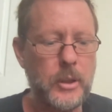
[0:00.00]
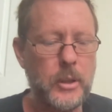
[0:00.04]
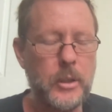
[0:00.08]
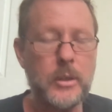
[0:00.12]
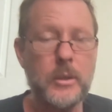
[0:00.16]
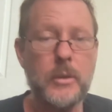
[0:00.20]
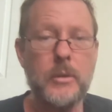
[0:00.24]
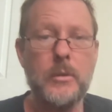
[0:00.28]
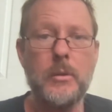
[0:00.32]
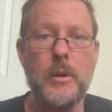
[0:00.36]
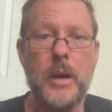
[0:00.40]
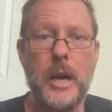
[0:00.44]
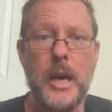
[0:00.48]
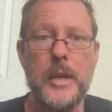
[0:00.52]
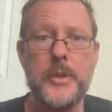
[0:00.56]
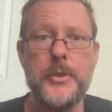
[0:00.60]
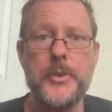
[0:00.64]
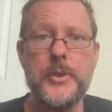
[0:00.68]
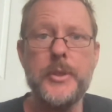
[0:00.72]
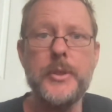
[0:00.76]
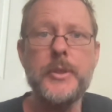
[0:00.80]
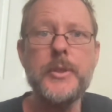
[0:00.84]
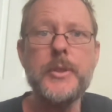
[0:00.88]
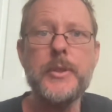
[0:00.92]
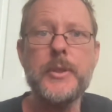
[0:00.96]

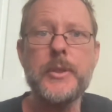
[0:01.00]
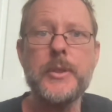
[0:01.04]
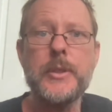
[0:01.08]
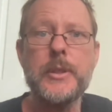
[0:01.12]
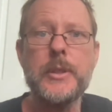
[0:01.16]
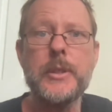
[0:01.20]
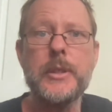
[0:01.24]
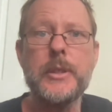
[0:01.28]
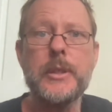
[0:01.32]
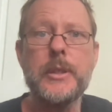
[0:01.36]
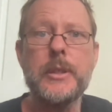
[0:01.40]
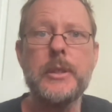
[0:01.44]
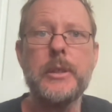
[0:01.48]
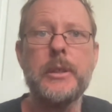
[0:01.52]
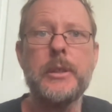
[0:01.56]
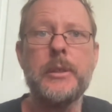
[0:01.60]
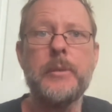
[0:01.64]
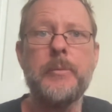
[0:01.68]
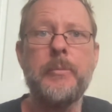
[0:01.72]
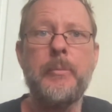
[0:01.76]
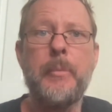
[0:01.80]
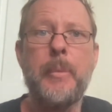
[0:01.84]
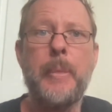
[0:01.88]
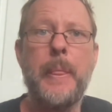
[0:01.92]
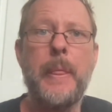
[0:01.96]
grasses.
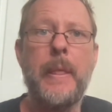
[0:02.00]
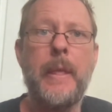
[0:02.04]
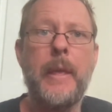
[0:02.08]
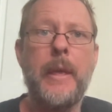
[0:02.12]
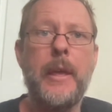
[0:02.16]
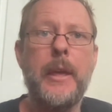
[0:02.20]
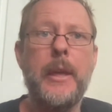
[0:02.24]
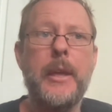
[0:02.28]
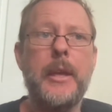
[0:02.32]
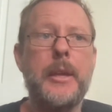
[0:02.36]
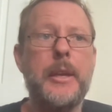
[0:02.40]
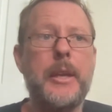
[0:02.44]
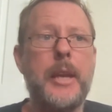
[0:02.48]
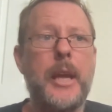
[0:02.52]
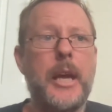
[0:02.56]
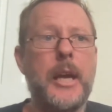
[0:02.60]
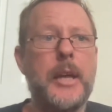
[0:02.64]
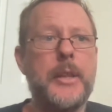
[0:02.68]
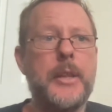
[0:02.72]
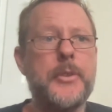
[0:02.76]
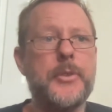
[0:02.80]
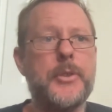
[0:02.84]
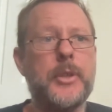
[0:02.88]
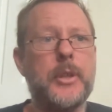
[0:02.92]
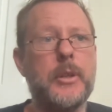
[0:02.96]

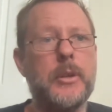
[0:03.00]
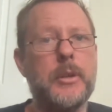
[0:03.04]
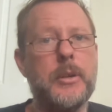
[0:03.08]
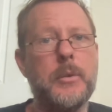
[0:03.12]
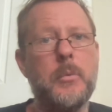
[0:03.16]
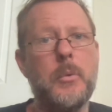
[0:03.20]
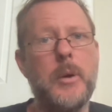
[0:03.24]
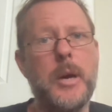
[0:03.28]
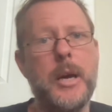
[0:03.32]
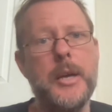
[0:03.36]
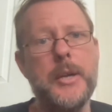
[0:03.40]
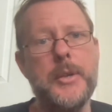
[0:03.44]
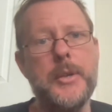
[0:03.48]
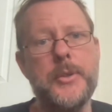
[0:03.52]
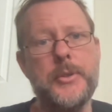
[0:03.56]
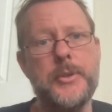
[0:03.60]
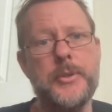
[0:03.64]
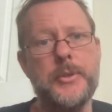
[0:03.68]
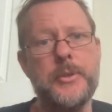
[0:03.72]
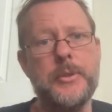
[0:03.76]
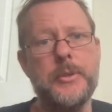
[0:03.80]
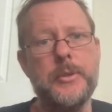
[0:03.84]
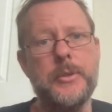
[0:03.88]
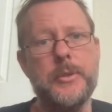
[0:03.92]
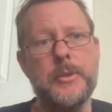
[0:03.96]
Now, there's a lot of
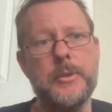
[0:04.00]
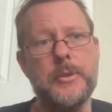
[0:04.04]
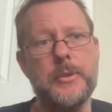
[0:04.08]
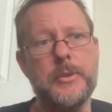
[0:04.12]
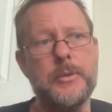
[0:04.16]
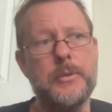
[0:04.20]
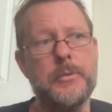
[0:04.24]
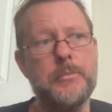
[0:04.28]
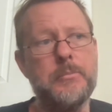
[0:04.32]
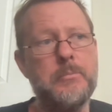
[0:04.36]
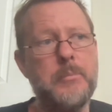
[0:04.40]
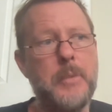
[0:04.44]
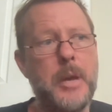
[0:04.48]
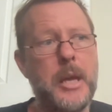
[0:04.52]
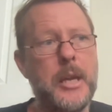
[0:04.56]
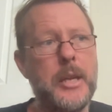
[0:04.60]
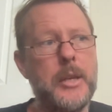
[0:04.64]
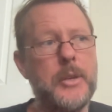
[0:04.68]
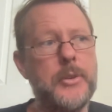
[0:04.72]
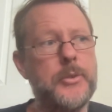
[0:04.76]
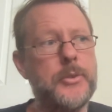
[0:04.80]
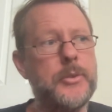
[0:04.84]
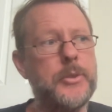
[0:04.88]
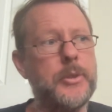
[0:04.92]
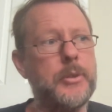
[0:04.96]
ways to
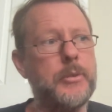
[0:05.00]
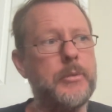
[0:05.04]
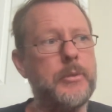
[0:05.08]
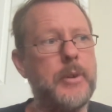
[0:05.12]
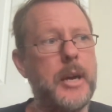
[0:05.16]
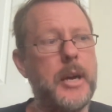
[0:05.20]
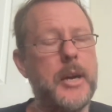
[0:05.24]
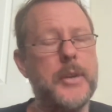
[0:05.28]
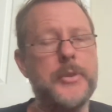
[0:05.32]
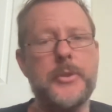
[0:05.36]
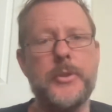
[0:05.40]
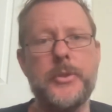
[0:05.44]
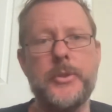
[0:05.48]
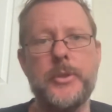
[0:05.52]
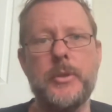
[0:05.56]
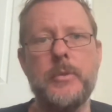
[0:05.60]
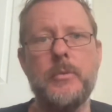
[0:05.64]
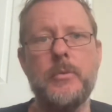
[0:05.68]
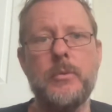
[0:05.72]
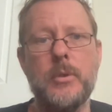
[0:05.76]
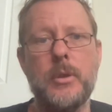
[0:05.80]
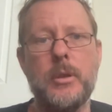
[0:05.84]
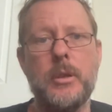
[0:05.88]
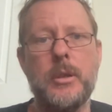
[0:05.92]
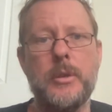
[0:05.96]
manage the grasses,
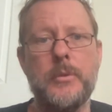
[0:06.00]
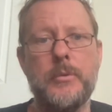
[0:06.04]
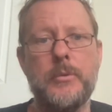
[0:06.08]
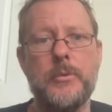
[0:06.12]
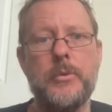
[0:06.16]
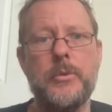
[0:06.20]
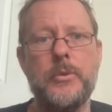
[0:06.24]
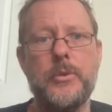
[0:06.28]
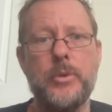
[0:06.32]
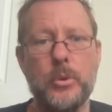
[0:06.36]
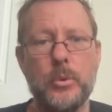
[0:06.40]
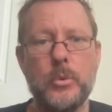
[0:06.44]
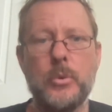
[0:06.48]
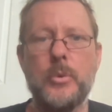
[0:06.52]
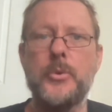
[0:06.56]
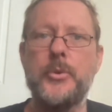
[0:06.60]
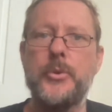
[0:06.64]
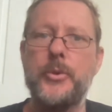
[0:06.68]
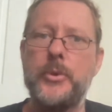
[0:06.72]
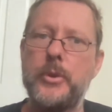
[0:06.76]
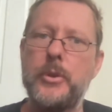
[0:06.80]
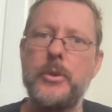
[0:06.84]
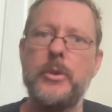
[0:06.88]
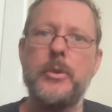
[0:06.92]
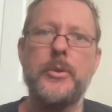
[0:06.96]
in
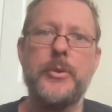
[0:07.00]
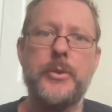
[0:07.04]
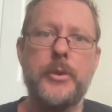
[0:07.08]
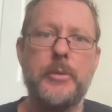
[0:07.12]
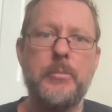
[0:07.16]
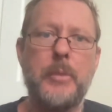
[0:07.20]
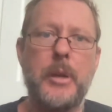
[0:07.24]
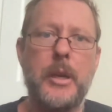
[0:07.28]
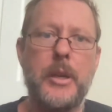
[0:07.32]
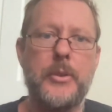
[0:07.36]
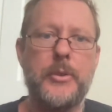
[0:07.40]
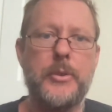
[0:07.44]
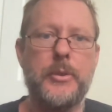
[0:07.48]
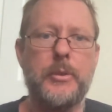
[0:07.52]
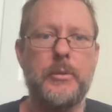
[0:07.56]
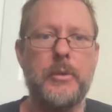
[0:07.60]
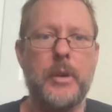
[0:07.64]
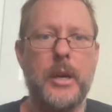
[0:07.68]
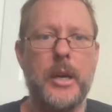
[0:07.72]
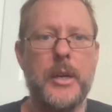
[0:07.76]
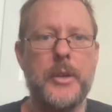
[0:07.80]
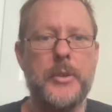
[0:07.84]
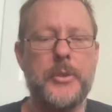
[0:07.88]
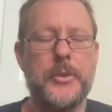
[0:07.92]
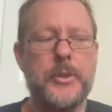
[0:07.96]
tools to use to manage the
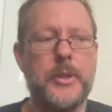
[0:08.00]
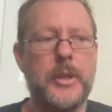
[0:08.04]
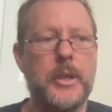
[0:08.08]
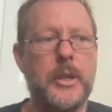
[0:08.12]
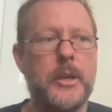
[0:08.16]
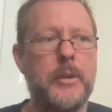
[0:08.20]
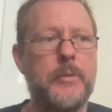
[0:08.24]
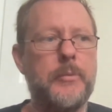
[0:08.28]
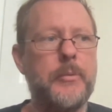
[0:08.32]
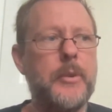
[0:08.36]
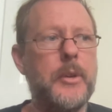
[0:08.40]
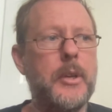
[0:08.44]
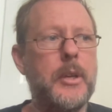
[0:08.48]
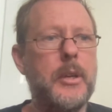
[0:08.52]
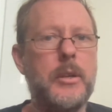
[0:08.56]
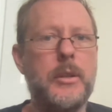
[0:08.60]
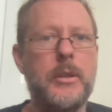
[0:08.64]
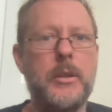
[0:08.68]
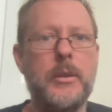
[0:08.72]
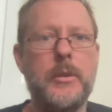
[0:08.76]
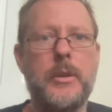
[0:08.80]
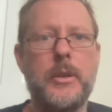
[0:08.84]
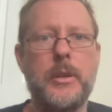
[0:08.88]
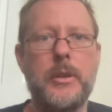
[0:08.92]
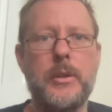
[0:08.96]
grass. Now,
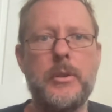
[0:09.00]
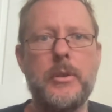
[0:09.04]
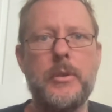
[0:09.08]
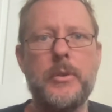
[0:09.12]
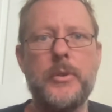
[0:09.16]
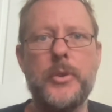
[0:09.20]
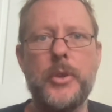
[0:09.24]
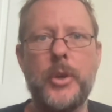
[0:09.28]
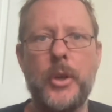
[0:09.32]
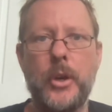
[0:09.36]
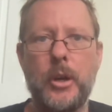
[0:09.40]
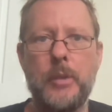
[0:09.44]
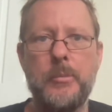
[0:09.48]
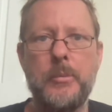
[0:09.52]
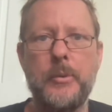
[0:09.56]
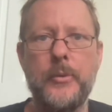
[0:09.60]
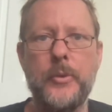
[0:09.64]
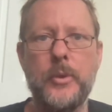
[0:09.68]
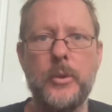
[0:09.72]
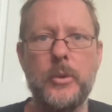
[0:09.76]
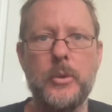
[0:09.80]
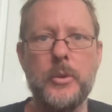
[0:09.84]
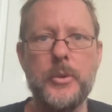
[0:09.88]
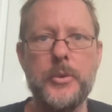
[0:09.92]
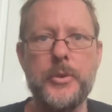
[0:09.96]
you can use
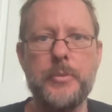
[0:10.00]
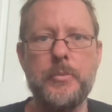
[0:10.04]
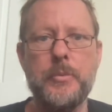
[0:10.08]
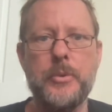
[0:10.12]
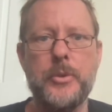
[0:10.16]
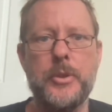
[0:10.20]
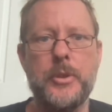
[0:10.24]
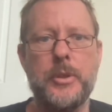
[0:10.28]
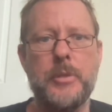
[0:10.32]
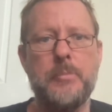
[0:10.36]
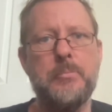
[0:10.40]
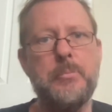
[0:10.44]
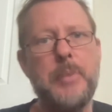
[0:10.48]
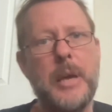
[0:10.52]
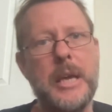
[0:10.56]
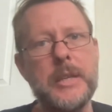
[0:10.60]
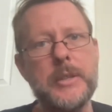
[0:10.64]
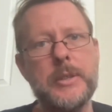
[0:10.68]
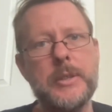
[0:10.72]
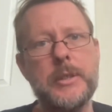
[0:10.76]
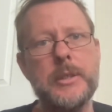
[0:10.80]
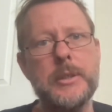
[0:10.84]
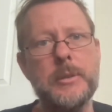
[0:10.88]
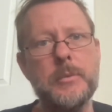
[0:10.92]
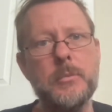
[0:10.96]
herbivores, which are the
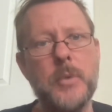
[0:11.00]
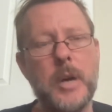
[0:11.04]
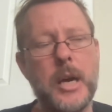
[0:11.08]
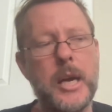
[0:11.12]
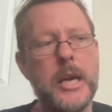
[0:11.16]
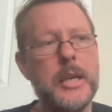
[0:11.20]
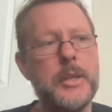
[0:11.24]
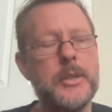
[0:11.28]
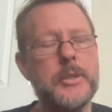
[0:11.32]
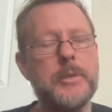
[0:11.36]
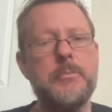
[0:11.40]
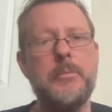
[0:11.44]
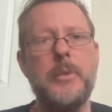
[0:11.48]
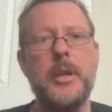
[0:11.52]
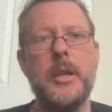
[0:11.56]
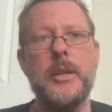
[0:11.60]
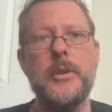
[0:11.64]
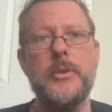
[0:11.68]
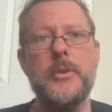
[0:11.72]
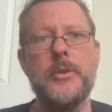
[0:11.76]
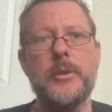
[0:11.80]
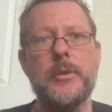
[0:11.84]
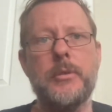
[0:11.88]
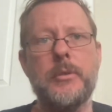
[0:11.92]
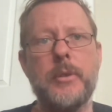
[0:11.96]
best way to
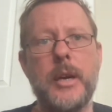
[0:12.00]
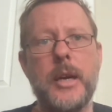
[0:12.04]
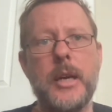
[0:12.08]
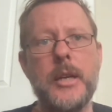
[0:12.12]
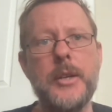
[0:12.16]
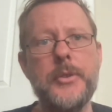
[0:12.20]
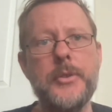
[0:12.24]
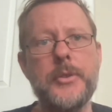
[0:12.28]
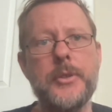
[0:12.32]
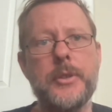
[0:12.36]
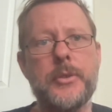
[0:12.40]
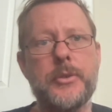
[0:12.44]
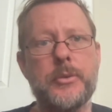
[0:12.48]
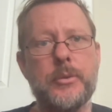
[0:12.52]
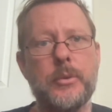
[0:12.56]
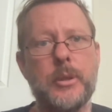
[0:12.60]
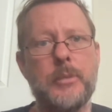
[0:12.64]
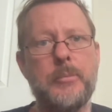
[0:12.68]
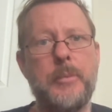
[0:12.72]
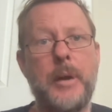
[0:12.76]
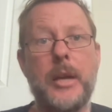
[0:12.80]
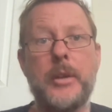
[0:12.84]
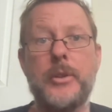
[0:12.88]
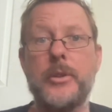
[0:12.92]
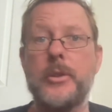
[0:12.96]
manage the grass. It's all
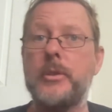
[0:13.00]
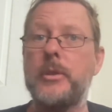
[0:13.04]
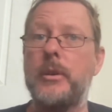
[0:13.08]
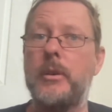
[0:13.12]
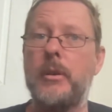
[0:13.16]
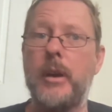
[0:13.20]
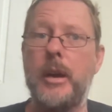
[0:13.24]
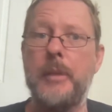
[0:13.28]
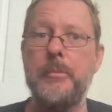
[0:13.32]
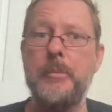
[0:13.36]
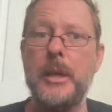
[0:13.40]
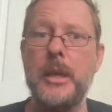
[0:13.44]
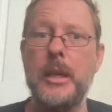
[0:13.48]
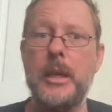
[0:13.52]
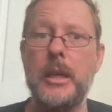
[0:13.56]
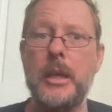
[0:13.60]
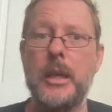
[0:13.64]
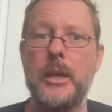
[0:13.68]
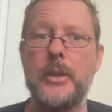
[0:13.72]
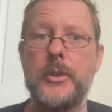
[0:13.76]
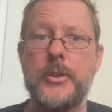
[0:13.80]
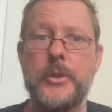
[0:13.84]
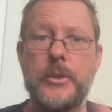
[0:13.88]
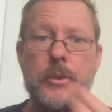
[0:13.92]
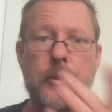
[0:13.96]
about timing.
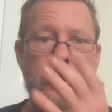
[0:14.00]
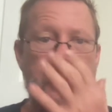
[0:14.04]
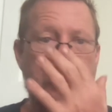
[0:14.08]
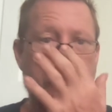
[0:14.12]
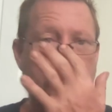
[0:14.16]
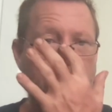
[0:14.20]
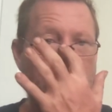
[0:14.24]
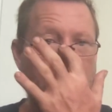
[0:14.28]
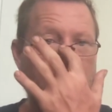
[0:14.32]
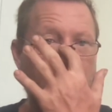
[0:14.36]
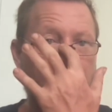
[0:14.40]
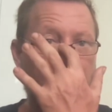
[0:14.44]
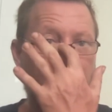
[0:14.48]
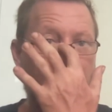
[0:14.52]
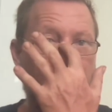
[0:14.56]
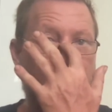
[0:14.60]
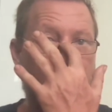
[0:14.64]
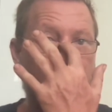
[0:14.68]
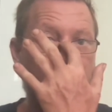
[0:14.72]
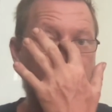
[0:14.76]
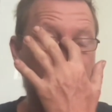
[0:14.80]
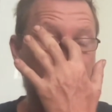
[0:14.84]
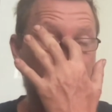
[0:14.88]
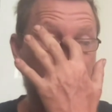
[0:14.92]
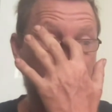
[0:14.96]
It's not about the
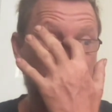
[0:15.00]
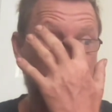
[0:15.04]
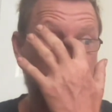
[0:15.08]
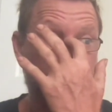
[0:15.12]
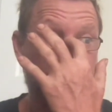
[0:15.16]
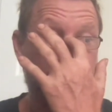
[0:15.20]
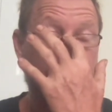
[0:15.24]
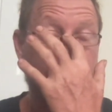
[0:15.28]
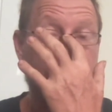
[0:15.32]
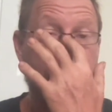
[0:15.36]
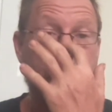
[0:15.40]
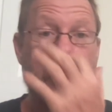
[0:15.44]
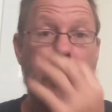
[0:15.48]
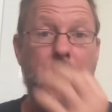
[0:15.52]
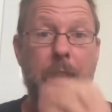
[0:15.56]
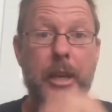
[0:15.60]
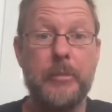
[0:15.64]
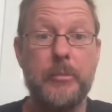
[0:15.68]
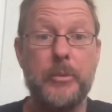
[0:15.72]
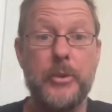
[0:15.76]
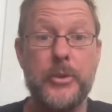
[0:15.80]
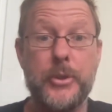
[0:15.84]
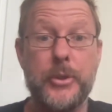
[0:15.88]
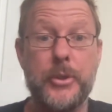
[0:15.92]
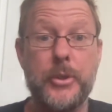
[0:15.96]
animal.
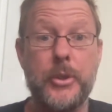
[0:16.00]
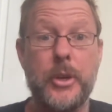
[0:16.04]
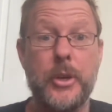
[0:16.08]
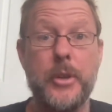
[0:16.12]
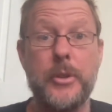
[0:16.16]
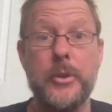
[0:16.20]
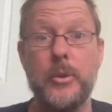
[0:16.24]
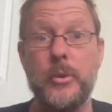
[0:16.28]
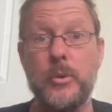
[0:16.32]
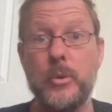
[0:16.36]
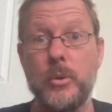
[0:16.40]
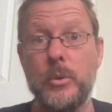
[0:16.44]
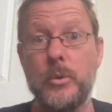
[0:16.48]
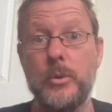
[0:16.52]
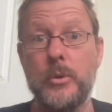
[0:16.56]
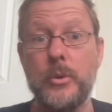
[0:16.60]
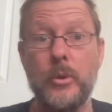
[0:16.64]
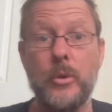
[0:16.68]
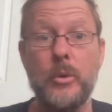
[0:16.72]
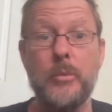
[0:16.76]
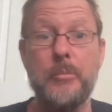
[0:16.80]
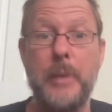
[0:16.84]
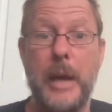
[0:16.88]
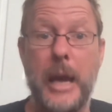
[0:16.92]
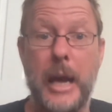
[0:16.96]
Animals are neither good
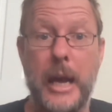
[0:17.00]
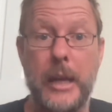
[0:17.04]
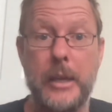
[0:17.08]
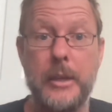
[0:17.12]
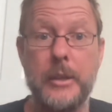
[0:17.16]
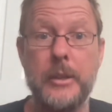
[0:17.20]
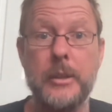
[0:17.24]
nor bad